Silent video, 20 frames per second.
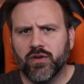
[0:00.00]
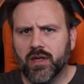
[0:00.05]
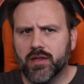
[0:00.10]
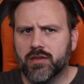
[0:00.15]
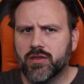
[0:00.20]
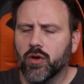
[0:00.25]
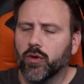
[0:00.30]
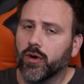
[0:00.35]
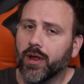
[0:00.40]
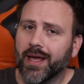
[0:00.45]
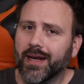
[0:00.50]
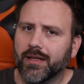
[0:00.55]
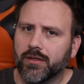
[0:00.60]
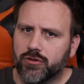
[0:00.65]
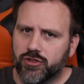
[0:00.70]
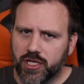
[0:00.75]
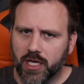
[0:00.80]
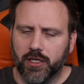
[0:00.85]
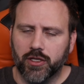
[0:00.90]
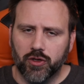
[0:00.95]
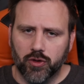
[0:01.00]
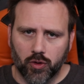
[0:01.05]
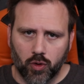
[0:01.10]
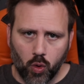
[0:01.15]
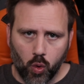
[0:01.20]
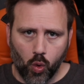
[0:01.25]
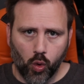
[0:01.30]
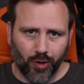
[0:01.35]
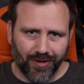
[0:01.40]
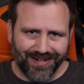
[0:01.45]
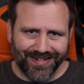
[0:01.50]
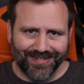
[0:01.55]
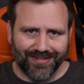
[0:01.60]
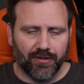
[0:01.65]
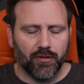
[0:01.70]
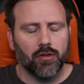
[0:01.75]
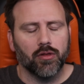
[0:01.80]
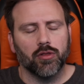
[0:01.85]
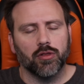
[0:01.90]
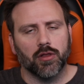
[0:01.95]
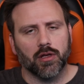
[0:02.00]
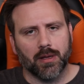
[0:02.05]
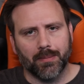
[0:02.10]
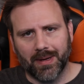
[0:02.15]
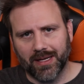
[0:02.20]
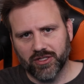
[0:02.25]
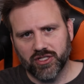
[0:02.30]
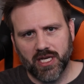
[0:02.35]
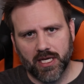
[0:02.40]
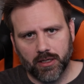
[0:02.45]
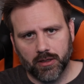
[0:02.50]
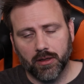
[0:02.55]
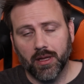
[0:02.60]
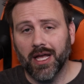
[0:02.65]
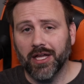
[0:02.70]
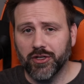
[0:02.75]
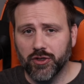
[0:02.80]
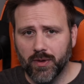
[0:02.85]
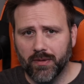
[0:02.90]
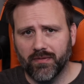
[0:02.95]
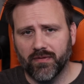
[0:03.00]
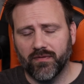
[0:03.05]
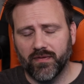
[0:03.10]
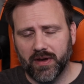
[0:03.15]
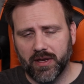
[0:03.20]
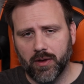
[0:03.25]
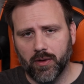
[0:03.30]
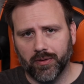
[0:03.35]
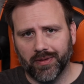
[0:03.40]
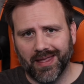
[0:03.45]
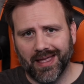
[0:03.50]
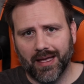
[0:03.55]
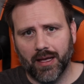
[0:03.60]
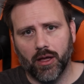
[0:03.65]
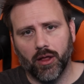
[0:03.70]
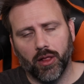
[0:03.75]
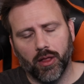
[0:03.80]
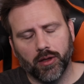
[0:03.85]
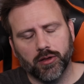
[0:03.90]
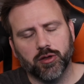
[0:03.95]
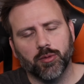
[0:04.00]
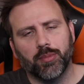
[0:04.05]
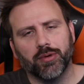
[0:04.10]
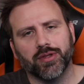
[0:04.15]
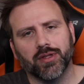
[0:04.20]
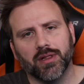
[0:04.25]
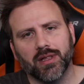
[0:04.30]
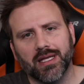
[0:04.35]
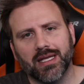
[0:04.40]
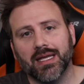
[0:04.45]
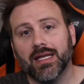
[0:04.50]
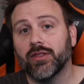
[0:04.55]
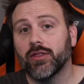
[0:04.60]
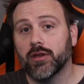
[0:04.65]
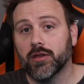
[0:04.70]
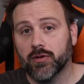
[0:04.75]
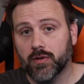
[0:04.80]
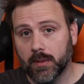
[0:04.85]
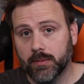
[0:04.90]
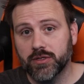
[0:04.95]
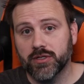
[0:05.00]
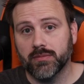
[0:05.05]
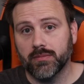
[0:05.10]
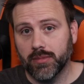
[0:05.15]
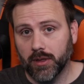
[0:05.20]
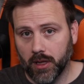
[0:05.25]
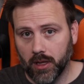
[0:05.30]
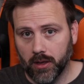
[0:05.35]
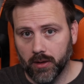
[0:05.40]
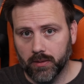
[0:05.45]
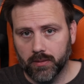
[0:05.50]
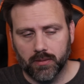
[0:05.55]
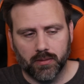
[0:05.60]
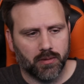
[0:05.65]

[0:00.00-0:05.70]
guys don't know how to check your coordinates, look at my channel. I do have a video on that. I'll also put the link in the description below.